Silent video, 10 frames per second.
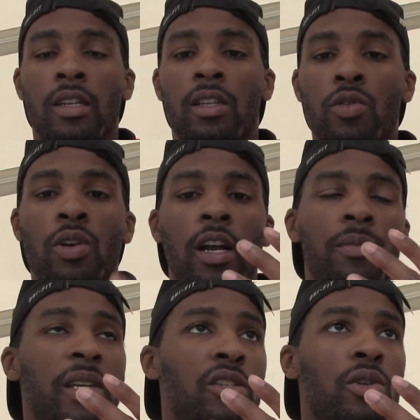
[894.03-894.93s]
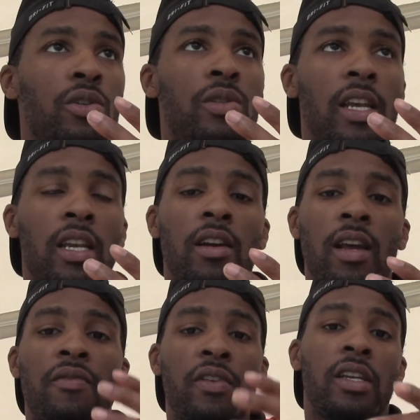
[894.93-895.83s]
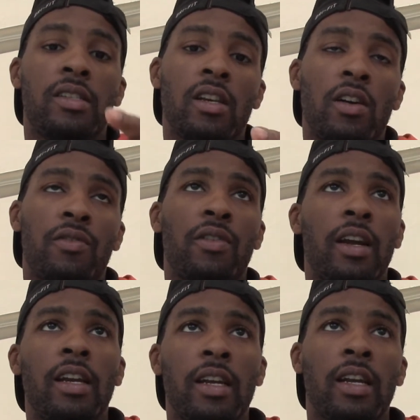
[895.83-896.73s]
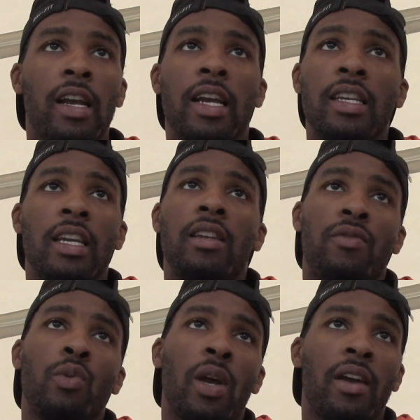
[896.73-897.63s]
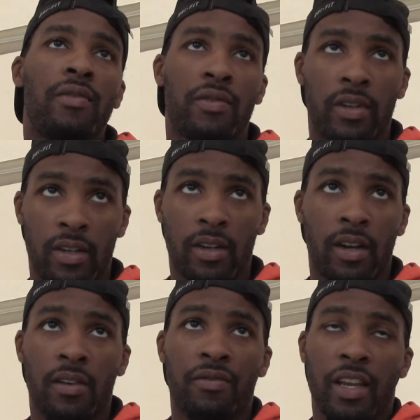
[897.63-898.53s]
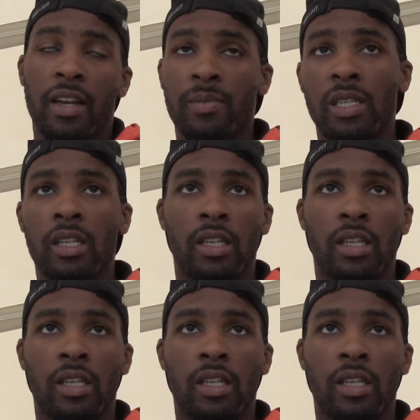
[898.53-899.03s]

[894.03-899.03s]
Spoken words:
You gotta make sure you take care of that for yourself, right? And then if you have a family,